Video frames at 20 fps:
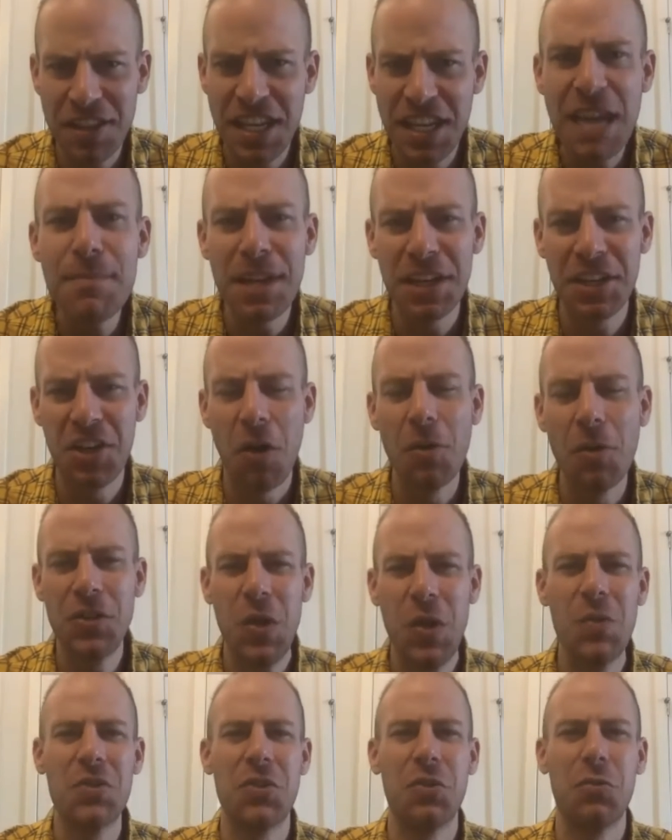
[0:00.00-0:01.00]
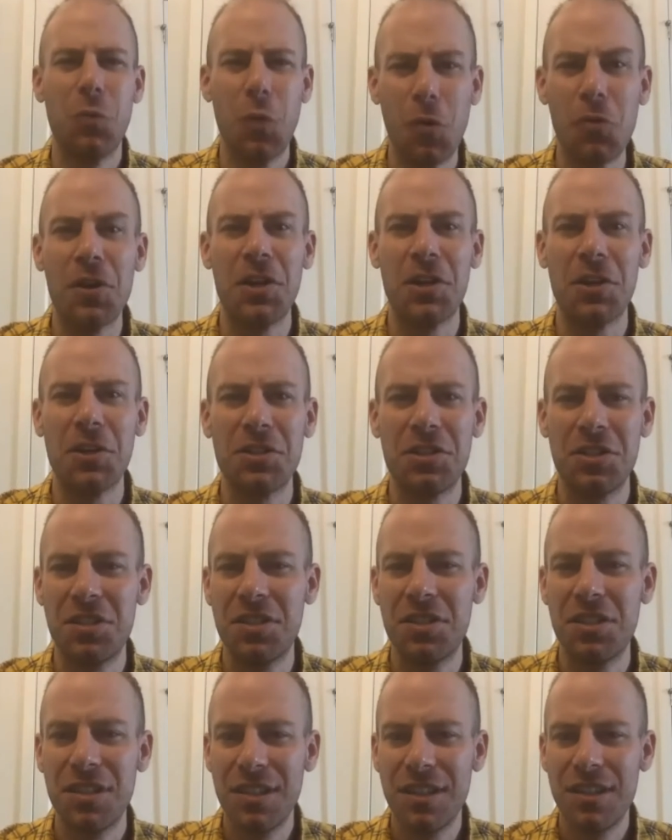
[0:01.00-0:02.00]
team to go to is the
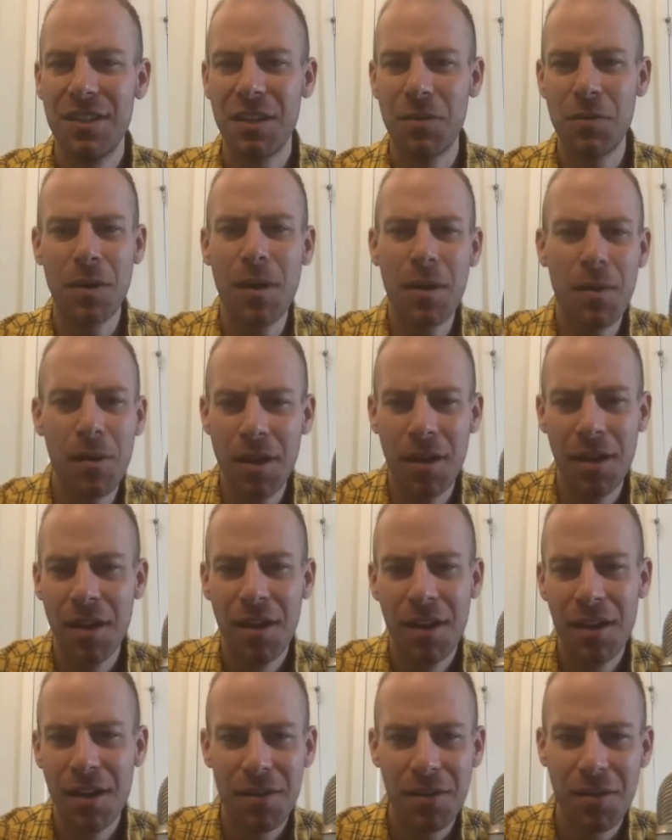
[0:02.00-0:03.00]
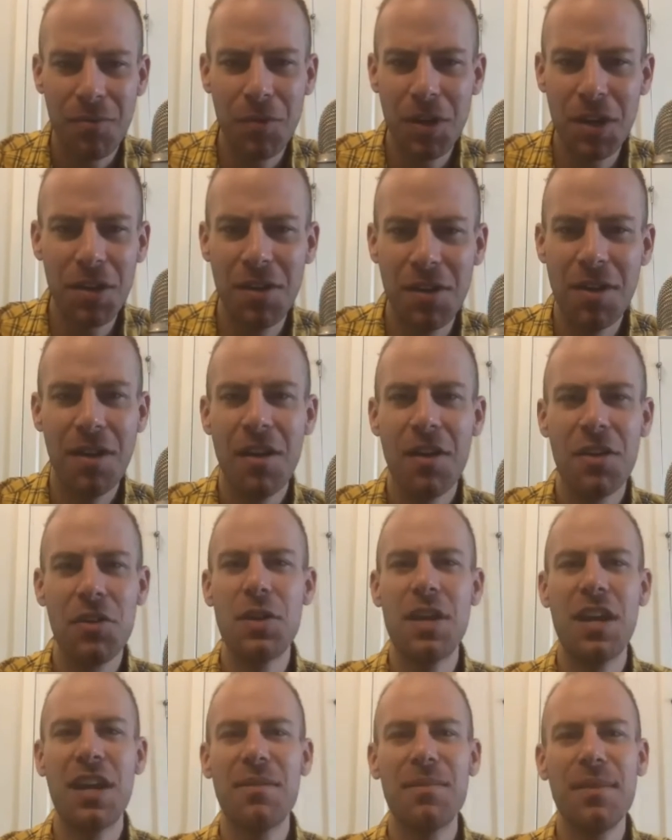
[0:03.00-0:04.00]
Warriors. Like, what are you
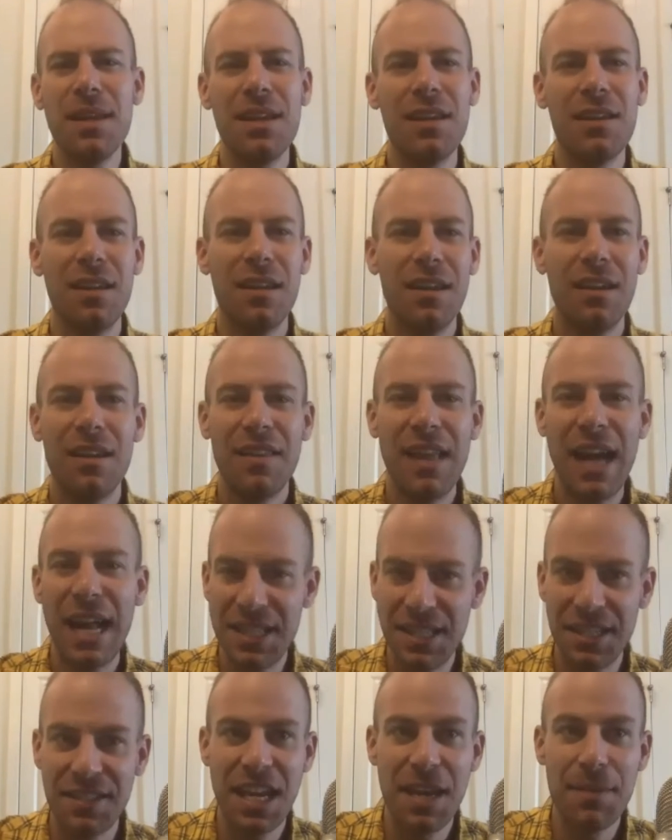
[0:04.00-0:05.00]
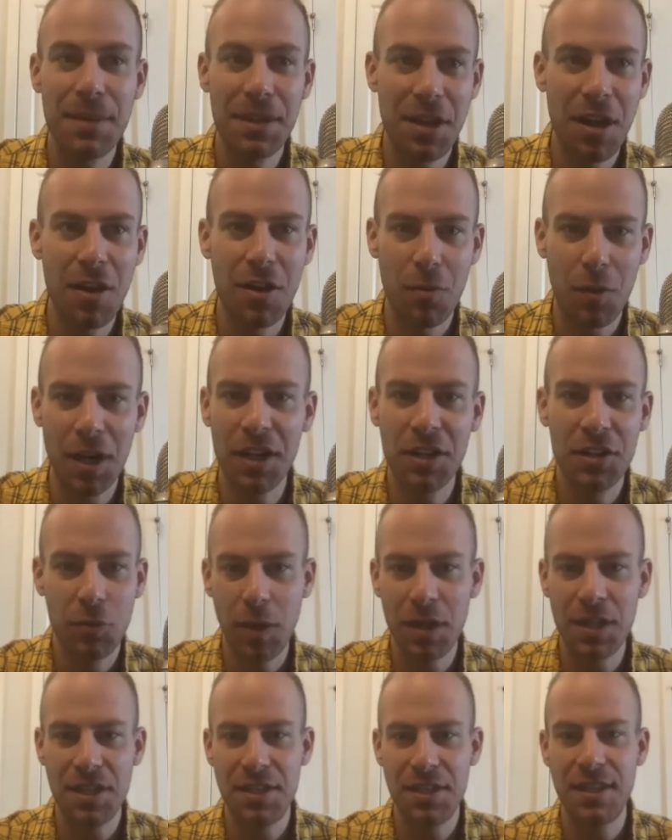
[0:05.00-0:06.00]
kidding me? That's the team to go to, where you
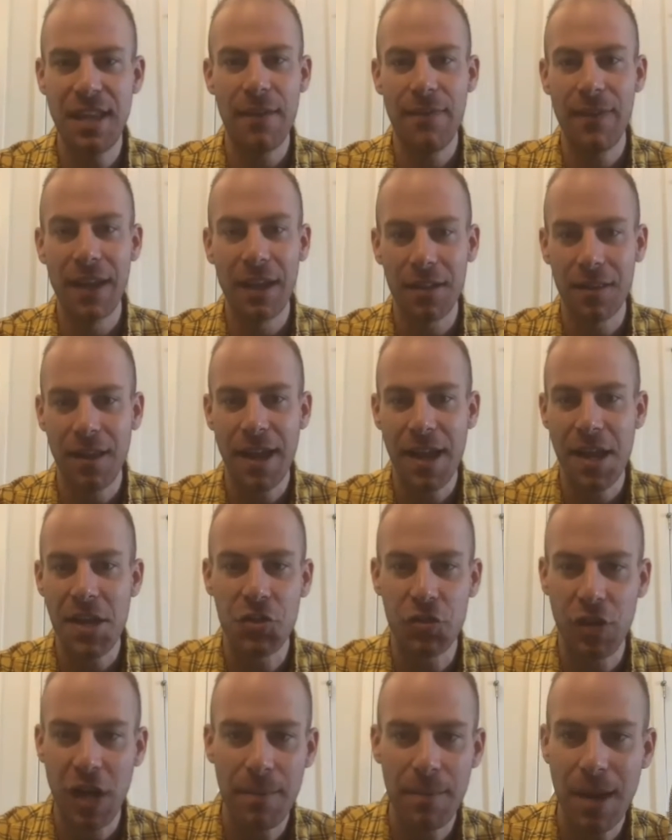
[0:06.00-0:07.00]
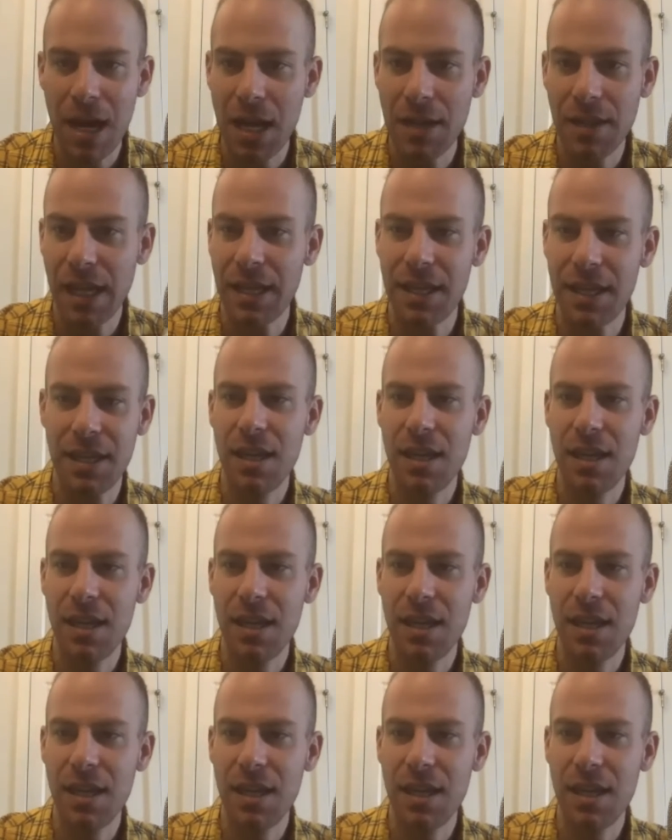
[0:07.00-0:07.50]
join Stephen, Clay, and Draymond.